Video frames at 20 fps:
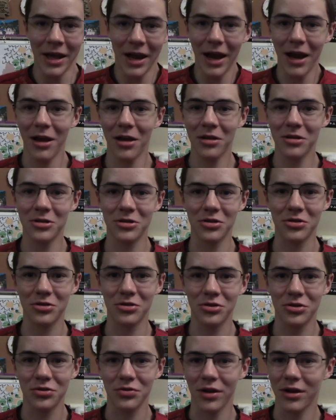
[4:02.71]
Aoth just
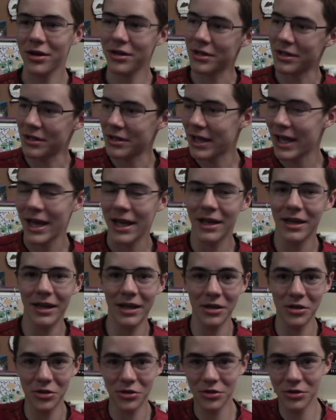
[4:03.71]
shrugged
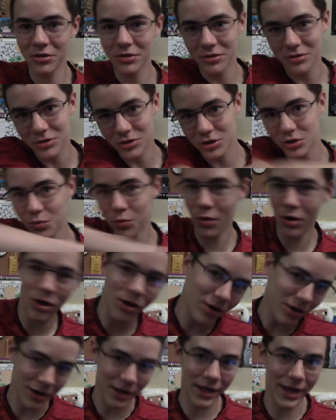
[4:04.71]
and
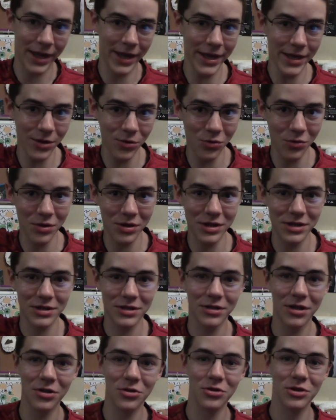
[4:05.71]
swung, hit with his
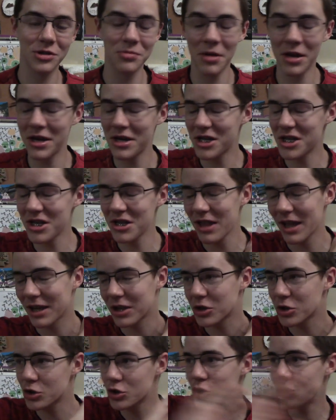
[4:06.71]
Thunder Smite, did like
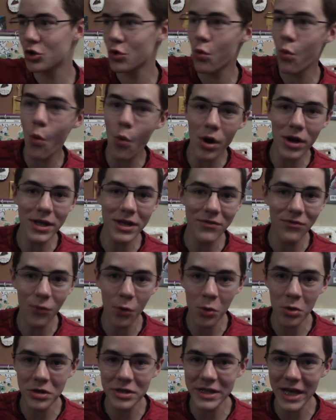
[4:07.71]

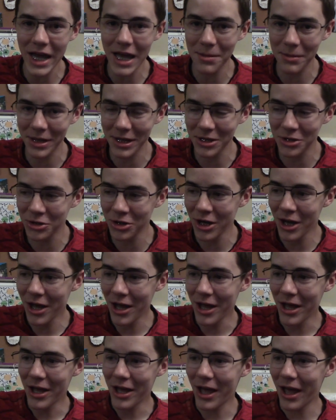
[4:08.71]
24 damage,
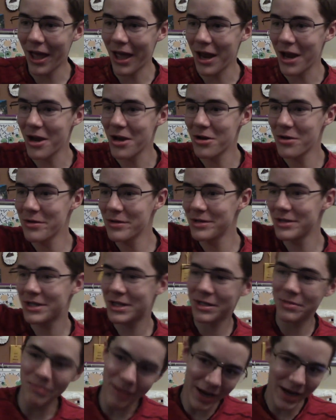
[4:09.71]
and
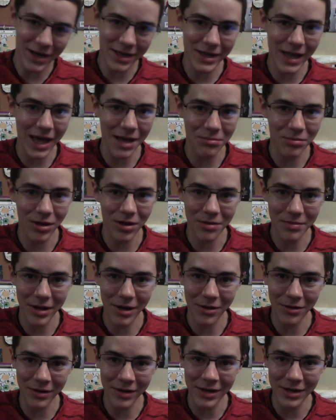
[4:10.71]
smacked that
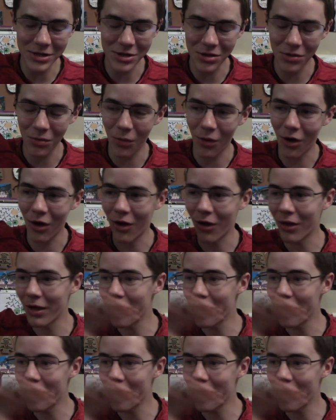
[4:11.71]
bugbear into the wall.